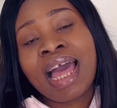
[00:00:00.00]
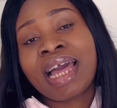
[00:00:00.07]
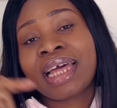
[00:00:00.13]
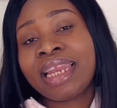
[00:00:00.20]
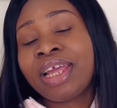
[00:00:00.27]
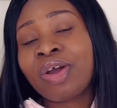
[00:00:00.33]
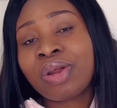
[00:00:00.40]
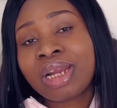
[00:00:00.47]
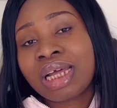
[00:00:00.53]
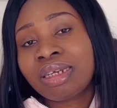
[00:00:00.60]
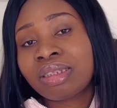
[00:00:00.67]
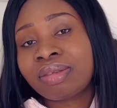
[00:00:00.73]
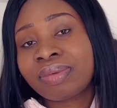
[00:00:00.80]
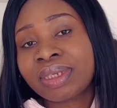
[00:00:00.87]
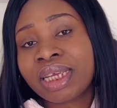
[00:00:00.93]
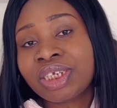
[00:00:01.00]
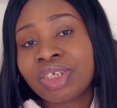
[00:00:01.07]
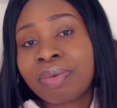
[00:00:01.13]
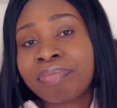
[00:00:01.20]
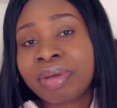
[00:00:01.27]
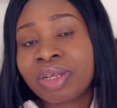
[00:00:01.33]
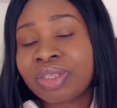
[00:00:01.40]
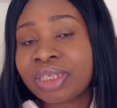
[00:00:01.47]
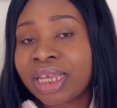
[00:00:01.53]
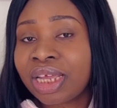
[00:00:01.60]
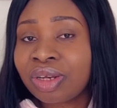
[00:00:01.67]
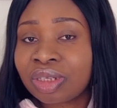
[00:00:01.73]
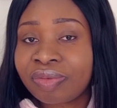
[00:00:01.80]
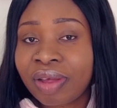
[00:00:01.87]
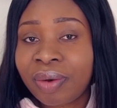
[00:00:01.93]
Click on that notification bell to get
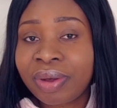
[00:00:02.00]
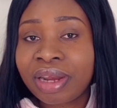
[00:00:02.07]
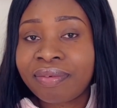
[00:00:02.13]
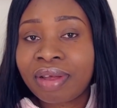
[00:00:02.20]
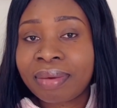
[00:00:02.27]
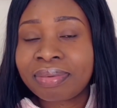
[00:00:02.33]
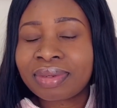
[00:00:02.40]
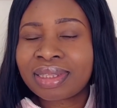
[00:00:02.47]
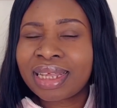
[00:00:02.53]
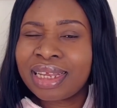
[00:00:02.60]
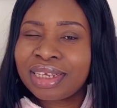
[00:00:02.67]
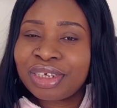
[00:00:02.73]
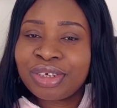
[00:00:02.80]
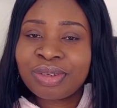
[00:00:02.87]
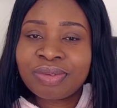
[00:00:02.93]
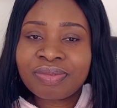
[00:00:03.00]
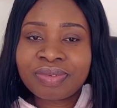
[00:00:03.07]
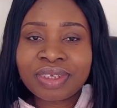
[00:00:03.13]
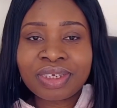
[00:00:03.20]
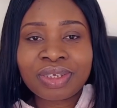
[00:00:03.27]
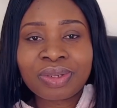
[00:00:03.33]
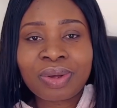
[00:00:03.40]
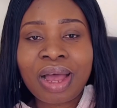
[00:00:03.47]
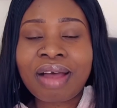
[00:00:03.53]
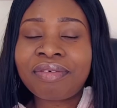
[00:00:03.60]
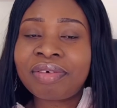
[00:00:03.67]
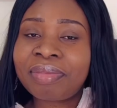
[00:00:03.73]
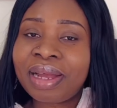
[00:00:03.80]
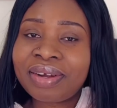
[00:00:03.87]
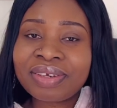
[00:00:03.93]
notified whenever I post any new video. And for
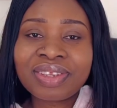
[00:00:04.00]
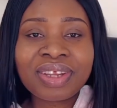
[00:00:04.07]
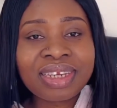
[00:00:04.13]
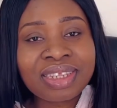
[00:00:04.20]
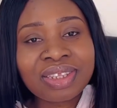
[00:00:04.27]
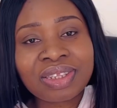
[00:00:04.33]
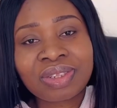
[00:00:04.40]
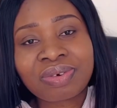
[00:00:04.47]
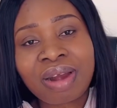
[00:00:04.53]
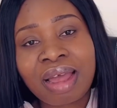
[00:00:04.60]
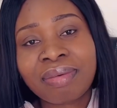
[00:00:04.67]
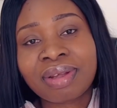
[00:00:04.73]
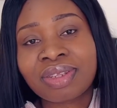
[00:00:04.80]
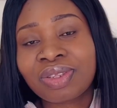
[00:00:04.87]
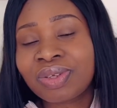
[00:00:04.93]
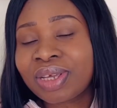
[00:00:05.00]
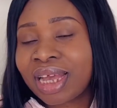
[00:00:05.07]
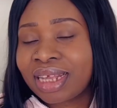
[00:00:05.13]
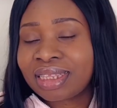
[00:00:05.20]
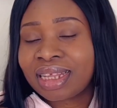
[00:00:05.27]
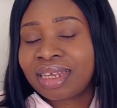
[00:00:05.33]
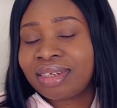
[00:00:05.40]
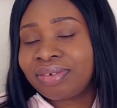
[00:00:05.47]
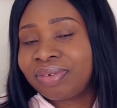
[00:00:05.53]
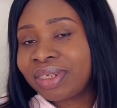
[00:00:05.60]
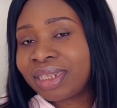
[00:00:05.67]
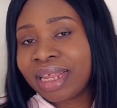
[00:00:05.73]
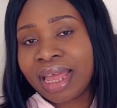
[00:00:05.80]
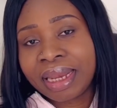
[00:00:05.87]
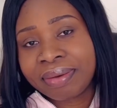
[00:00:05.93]
my returning subscribers, you guys are the real
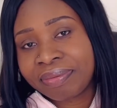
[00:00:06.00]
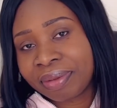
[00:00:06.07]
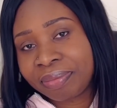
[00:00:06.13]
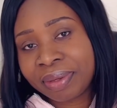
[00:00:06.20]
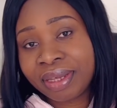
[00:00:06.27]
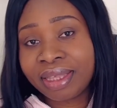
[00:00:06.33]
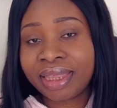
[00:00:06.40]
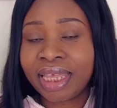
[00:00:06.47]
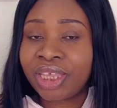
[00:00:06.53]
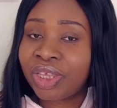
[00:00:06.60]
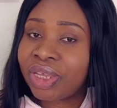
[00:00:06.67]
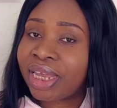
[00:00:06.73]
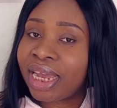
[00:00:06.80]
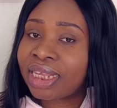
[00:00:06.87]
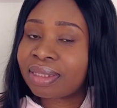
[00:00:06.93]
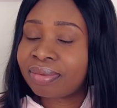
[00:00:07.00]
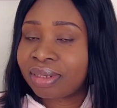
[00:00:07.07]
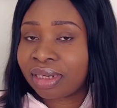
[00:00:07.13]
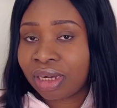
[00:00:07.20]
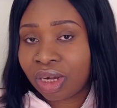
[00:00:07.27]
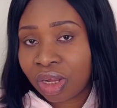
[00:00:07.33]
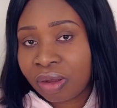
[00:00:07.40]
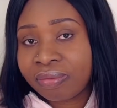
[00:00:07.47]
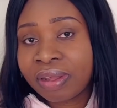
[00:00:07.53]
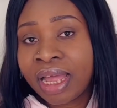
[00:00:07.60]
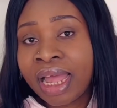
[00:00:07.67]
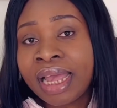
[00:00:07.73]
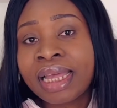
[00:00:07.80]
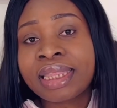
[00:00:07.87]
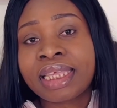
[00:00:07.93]
MVP. Thank you guys for the love.
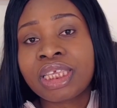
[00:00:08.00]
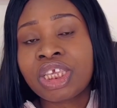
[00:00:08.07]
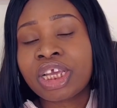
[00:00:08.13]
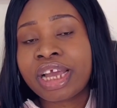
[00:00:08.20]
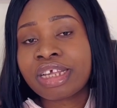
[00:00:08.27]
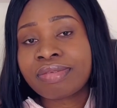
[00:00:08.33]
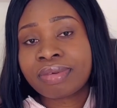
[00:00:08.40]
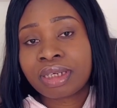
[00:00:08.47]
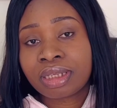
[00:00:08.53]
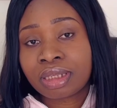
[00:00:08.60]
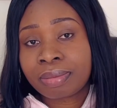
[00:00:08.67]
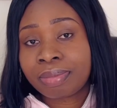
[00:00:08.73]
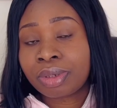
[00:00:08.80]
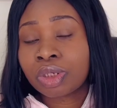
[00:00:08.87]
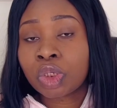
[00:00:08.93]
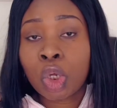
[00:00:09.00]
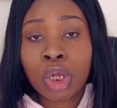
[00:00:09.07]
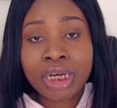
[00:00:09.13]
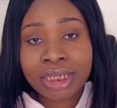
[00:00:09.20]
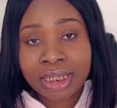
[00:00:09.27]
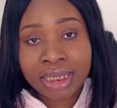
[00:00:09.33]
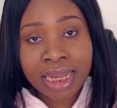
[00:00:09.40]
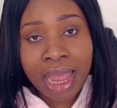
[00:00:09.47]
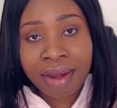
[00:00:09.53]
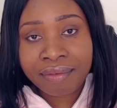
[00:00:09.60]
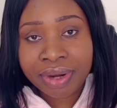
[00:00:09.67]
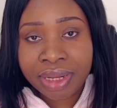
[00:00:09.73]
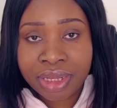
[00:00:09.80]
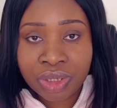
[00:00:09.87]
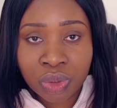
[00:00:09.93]
Thank you guys for the support. Honestly, I
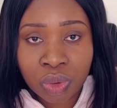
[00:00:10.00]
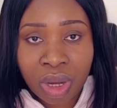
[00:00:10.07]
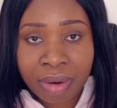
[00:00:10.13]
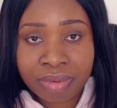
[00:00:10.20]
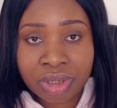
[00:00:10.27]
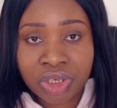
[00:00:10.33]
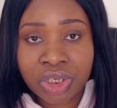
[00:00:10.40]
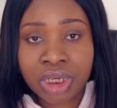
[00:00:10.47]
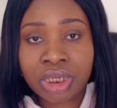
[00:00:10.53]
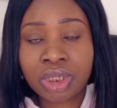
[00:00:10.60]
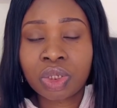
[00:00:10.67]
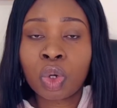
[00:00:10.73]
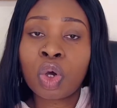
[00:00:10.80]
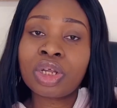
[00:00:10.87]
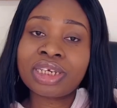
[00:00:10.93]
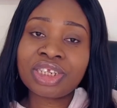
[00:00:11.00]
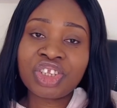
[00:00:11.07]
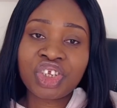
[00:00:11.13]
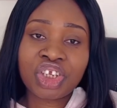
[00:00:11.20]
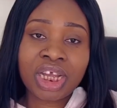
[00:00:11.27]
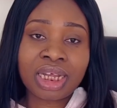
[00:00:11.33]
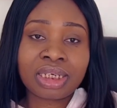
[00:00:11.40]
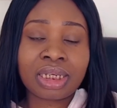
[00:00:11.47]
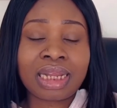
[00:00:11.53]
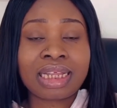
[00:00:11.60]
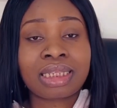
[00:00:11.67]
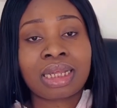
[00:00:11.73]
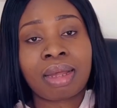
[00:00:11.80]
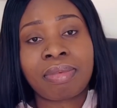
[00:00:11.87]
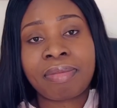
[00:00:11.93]
really do appreciate. So on this channel, I
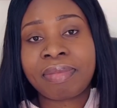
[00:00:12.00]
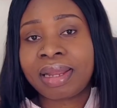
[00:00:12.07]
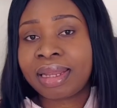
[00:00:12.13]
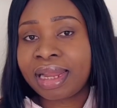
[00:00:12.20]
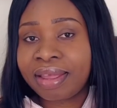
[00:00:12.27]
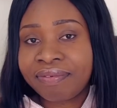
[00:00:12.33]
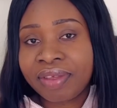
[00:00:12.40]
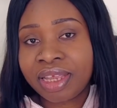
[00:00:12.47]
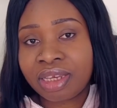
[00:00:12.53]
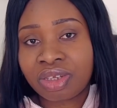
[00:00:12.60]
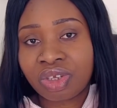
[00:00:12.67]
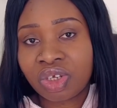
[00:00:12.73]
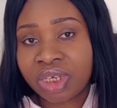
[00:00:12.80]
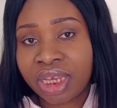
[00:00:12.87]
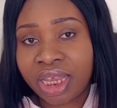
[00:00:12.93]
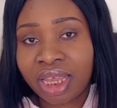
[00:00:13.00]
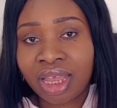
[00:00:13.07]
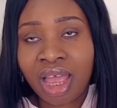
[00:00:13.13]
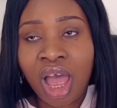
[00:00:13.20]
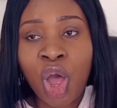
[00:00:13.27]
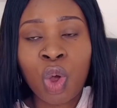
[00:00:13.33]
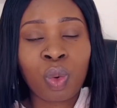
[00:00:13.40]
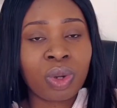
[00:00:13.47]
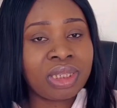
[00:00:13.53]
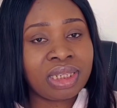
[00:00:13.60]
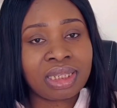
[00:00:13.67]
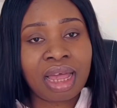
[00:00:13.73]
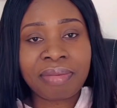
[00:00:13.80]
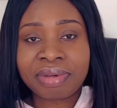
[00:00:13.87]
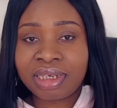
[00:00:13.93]
talk about my life in the UK, what is
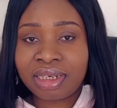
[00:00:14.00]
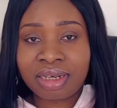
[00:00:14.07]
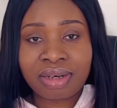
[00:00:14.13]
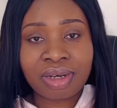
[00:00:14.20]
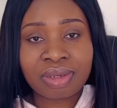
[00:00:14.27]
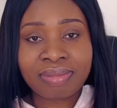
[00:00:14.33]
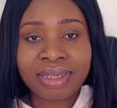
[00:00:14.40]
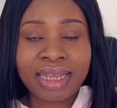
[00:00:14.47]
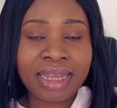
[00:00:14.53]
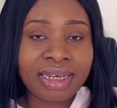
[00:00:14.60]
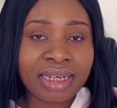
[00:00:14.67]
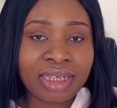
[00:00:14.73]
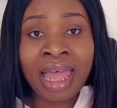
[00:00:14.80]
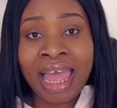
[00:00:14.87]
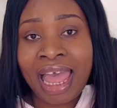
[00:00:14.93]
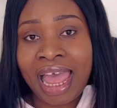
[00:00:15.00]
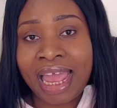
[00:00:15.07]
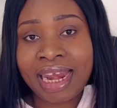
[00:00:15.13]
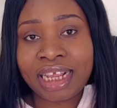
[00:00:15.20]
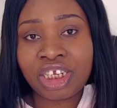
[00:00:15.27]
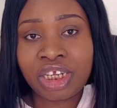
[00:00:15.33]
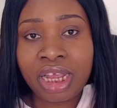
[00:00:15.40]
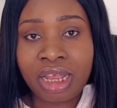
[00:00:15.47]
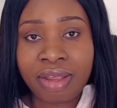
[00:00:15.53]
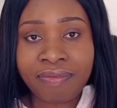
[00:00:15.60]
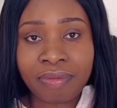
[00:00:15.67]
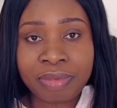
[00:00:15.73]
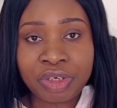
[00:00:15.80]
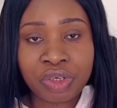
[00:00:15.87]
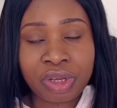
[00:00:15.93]
happening around me, and I share
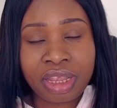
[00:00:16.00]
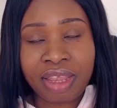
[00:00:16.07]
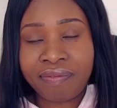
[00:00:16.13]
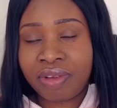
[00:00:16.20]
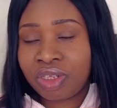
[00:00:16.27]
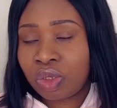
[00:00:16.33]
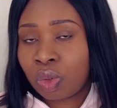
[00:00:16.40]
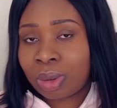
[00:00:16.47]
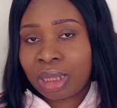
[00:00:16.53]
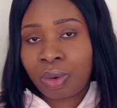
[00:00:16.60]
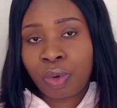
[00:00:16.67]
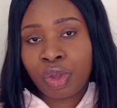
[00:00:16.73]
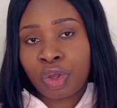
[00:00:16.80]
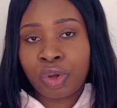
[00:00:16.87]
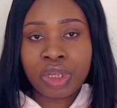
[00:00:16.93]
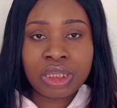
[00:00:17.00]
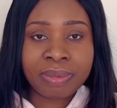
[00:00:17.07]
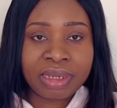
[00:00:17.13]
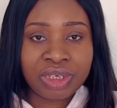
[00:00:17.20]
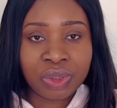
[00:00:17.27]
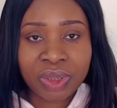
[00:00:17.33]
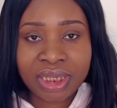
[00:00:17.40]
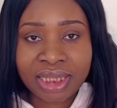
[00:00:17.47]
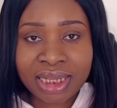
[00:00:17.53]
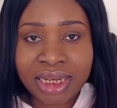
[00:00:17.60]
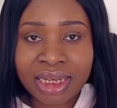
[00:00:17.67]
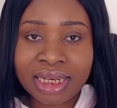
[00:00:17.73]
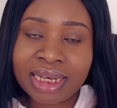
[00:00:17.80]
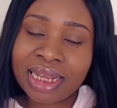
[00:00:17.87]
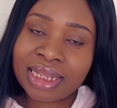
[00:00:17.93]
information. If this looks like what you're going to be interested
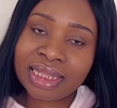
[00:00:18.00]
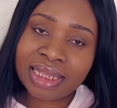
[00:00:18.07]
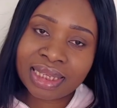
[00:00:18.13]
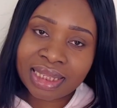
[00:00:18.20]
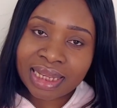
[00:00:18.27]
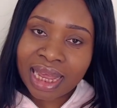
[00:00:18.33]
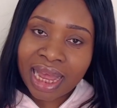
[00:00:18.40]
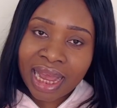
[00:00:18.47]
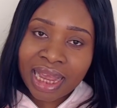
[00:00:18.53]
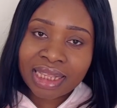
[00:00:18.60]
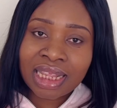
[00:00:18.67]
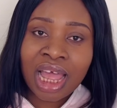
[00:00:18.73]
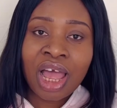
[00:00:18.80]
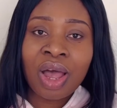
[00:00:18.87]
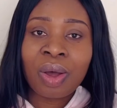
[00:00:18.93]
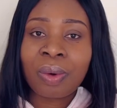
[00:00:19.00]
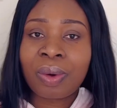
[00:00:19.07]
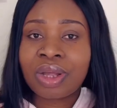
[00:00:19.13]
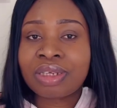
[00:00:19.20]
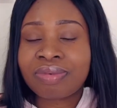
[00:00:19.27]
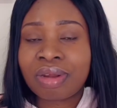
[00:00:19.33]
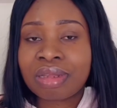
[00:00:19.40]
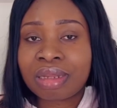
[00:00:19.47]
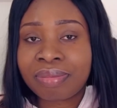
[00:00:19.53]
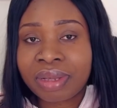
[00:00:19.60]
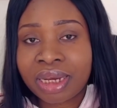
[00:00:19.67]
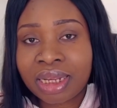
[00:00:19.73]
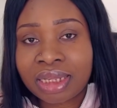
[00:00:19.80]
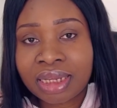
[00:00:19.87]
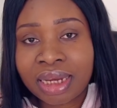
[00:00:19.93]
in, then sit tight, watch from the
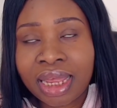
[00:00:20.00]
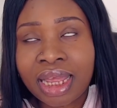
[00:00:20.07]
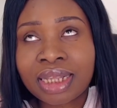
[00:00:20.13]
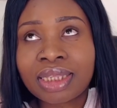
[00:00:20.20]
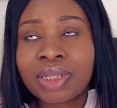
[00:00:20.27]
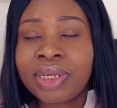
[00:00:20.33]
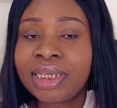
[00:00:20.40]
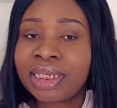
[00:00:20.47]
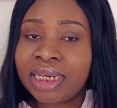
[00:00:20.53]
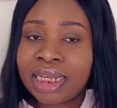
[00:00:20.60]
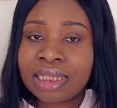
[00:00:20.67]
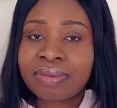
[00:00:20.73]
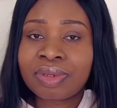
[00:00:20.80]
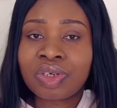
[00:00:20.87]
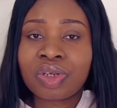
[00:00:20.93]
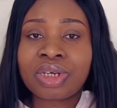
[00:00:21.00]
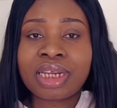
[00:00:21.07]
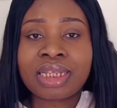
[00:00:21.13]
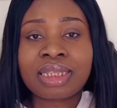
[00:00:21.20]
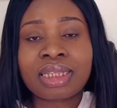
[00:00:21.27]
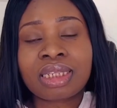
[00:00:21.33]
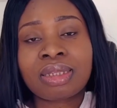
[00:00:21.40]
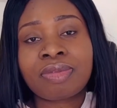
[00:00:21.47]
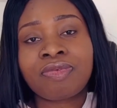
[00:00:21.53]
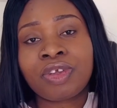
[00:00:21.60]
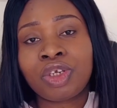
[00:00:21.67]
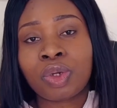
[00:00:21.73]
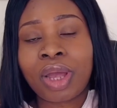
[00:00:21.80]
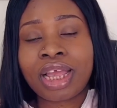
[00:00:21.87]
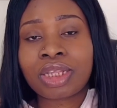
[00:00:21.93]
beginning to the end. So in today's video, there's this
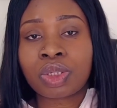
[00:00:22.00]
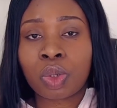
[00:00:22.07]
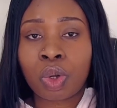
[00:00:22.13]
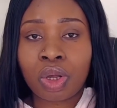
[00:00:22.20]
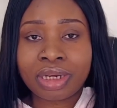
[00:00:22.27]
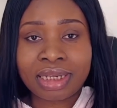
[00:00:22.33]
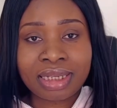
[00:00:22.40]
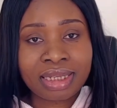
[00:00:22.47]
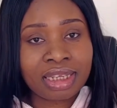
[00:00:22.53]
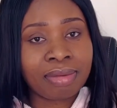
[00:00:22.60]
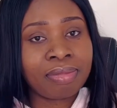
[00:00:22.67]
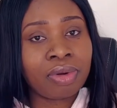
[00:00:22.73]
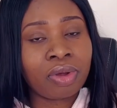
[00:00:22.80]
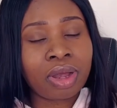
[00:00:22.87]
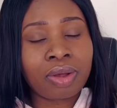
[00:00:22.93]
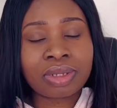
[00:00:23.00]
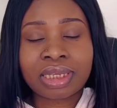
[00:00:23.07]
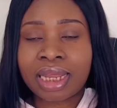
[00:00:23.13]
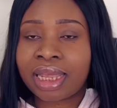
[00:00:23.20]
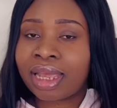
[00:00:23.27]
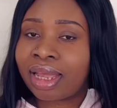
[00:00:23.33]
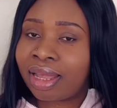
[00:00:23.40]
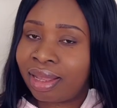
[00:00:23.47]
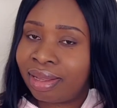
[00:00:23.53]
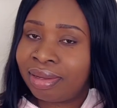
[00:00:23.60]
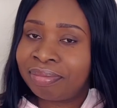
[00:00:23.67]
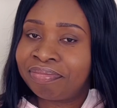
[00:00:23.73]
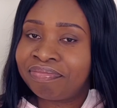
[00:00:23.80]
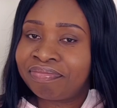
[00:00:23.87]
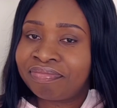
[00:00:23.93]
video I saw on Insta blog. I was like,
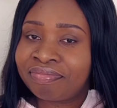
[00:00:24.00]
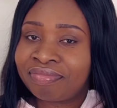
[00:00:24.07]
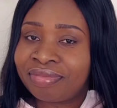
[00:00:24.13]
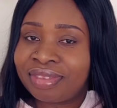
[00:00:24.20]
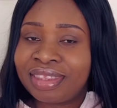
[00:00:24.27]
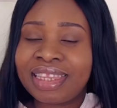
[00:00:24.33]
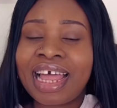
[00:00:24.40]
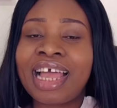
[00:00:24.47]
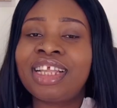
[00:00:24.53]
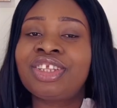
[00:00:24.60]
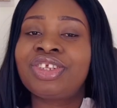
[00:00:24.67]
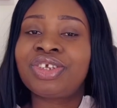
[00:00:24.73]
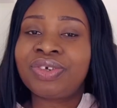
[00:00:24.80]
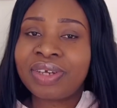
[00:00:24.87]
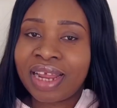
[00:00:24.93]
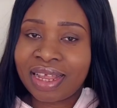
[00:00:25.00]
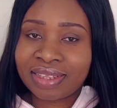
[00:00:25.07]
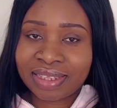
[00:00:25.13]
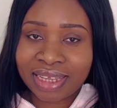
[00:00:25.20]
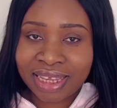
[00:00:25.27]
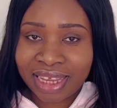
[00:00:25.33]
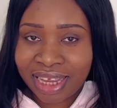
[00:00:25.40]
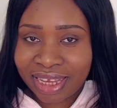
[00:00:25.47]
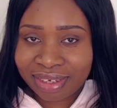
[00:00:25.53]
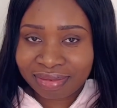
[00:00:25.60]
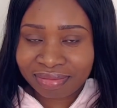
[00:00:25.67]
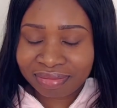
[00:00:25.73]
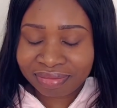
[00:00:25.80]
Nigerians again.